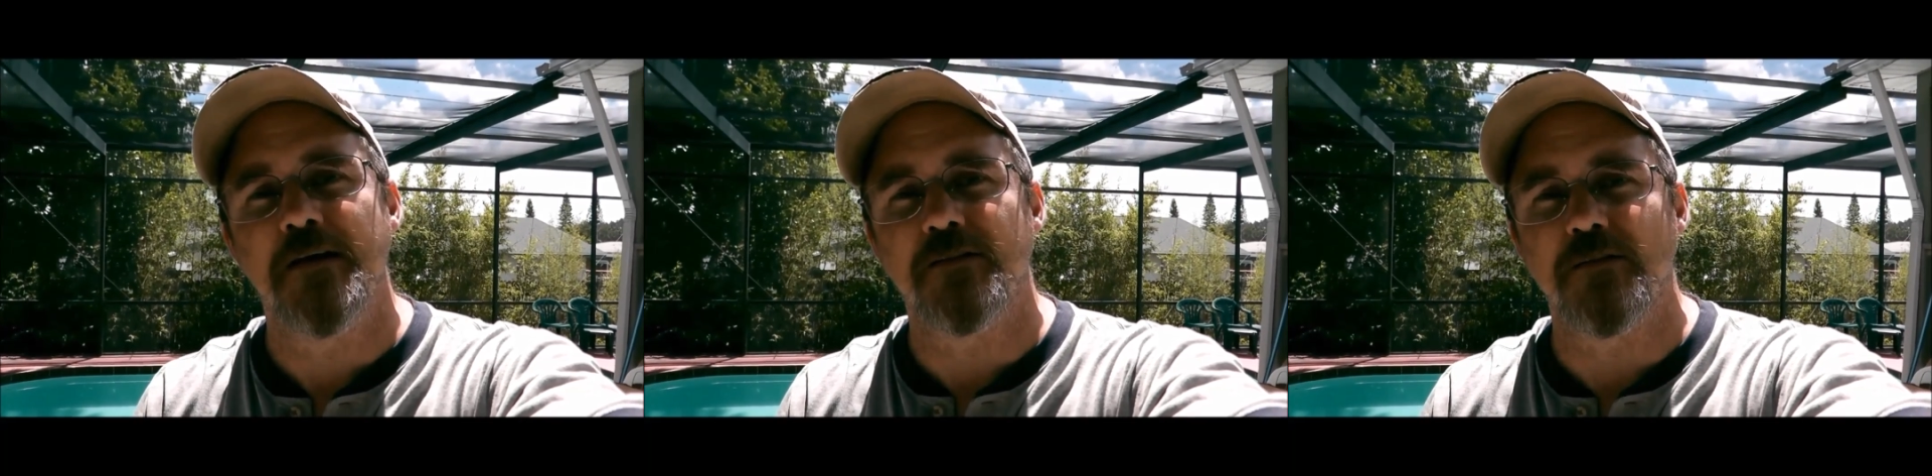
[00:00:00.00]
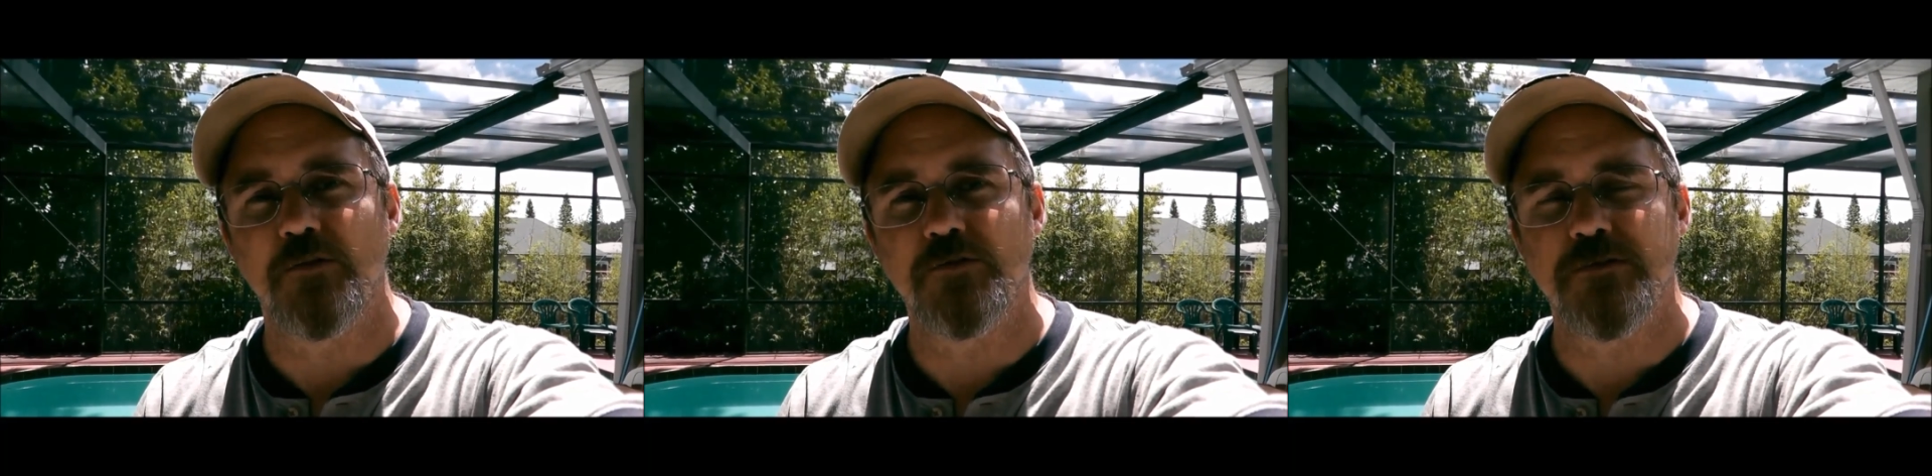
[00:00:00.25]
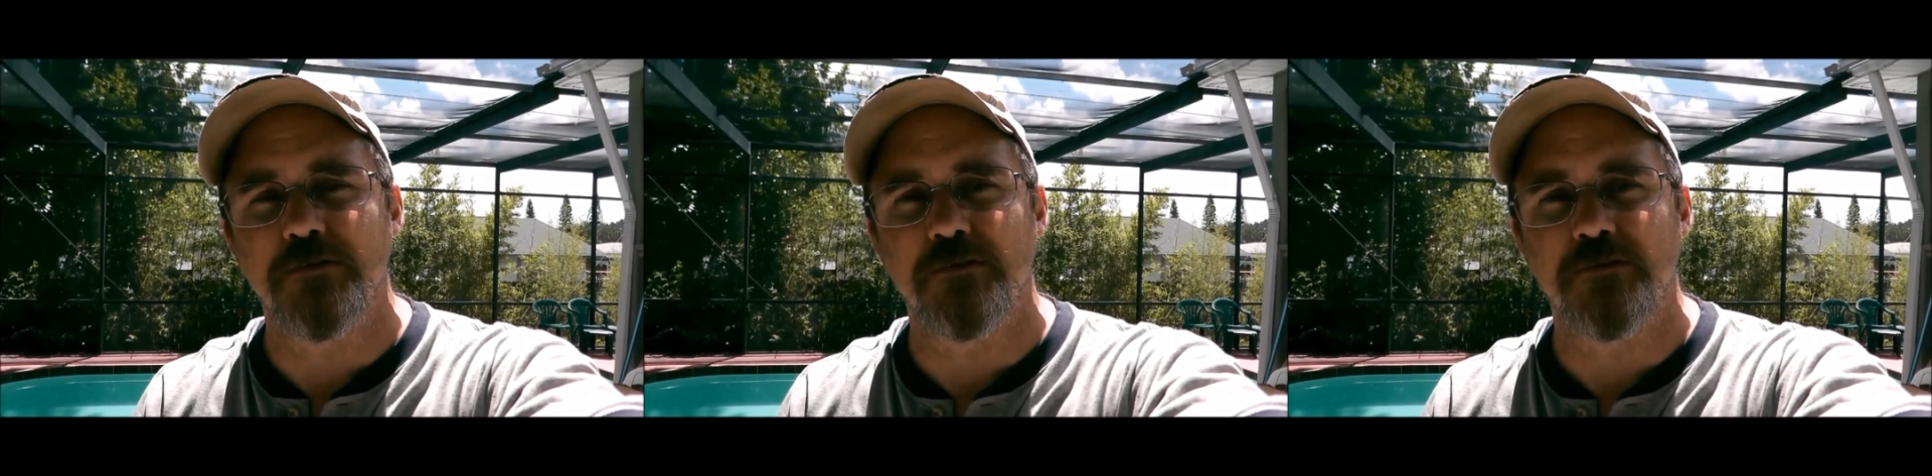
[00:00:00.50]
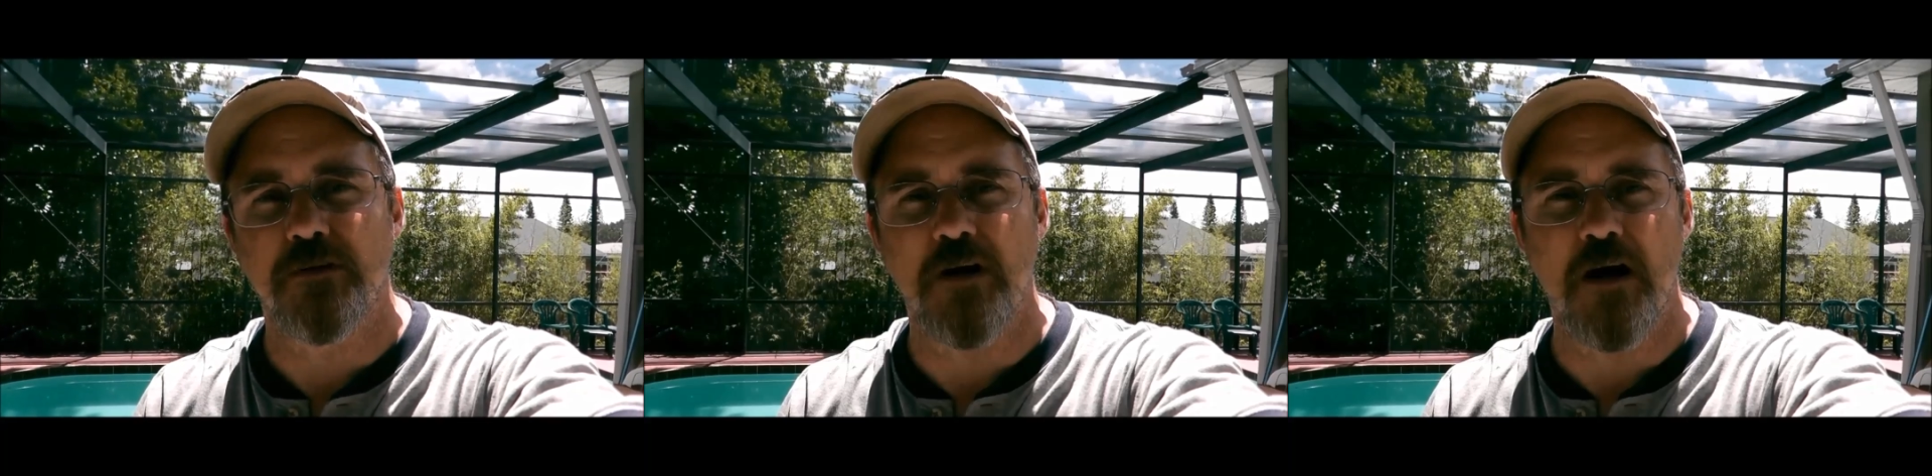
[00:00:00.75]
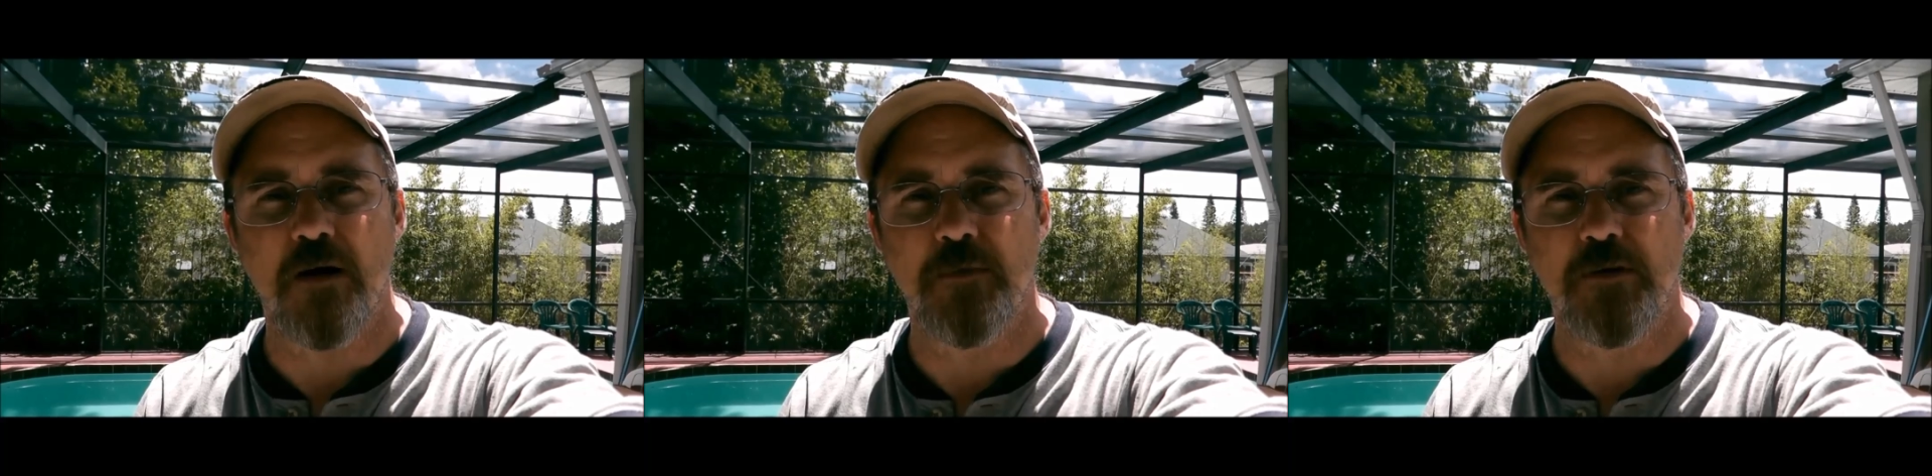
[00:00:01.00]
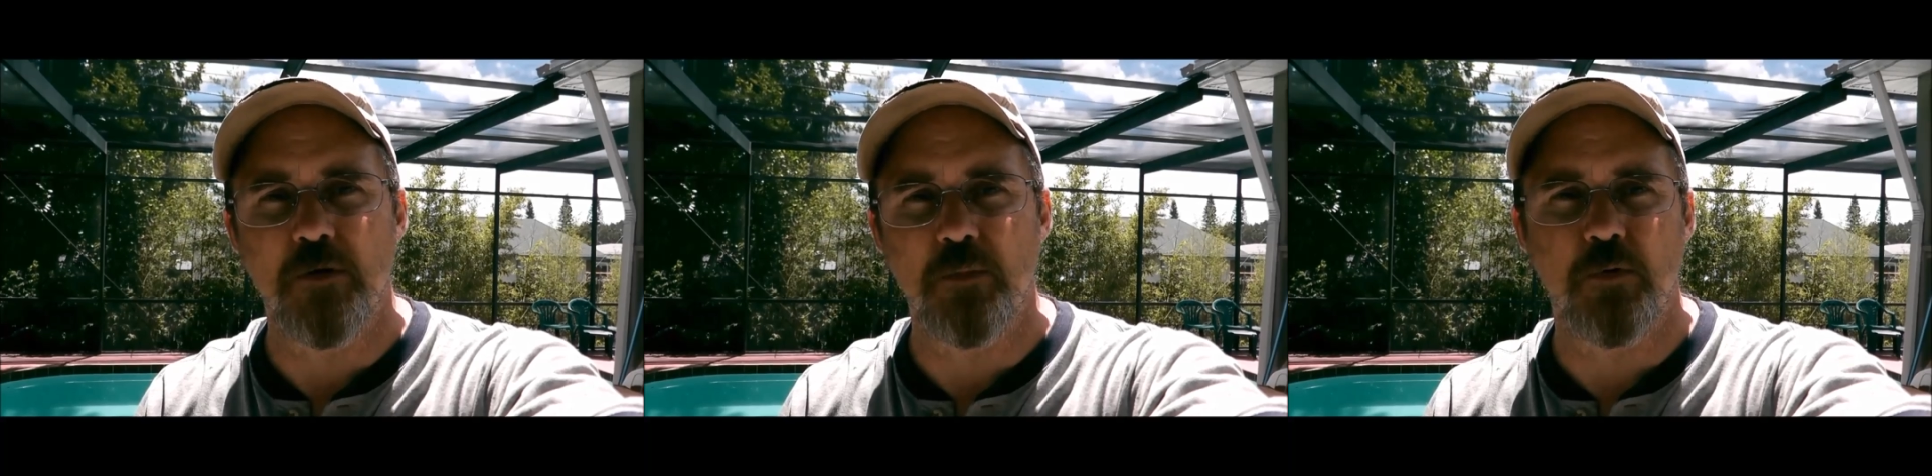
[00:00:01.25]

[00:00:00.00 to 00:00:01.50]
Solutions to Common